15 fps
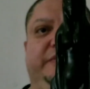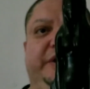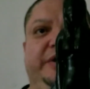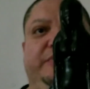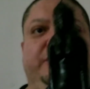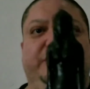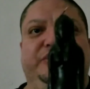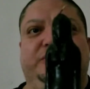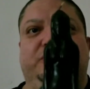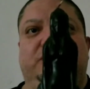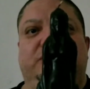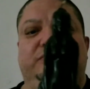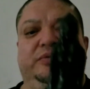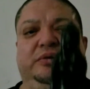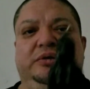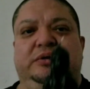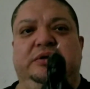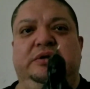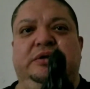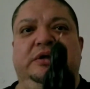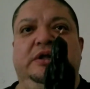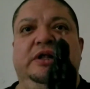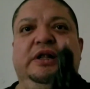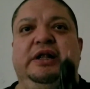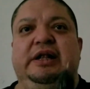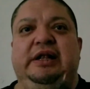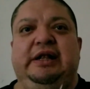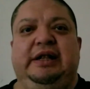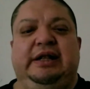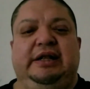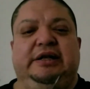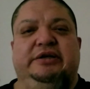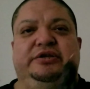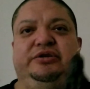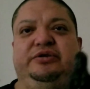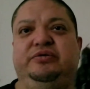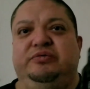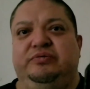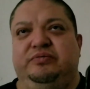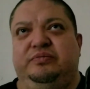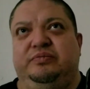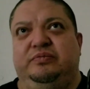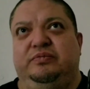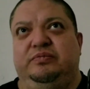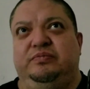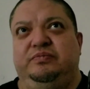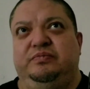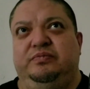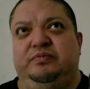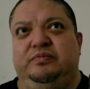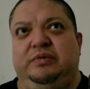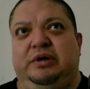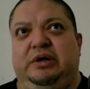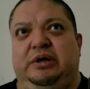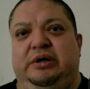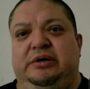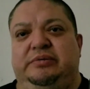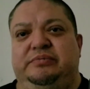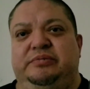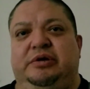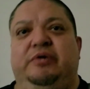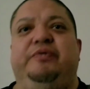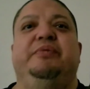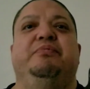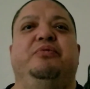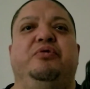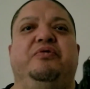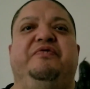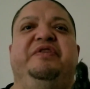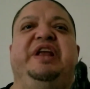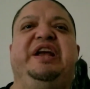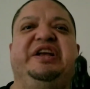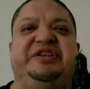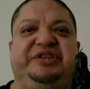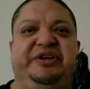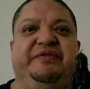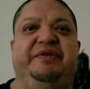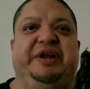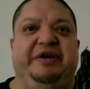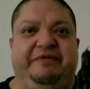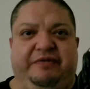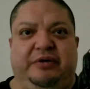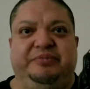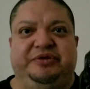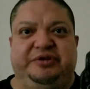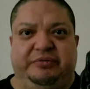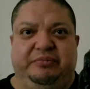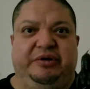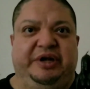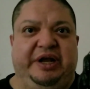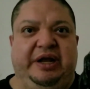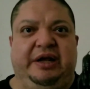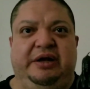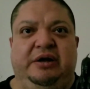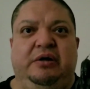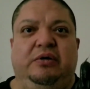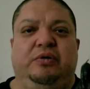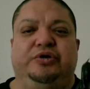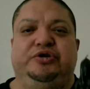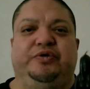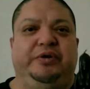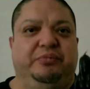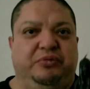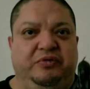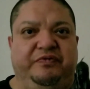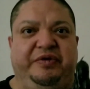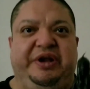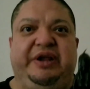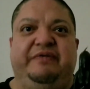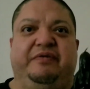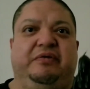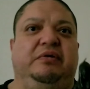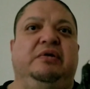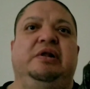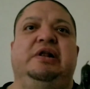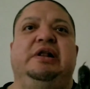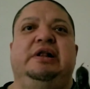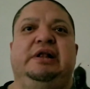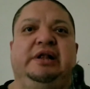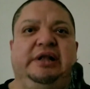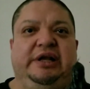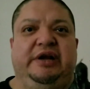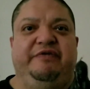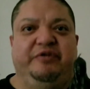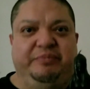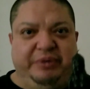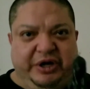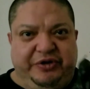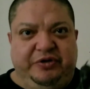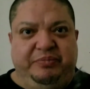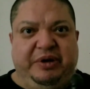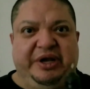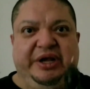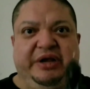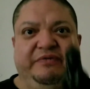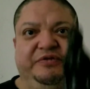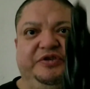in ritual to um, remove negativity from somebody or to remove evil. If you're bounded by evil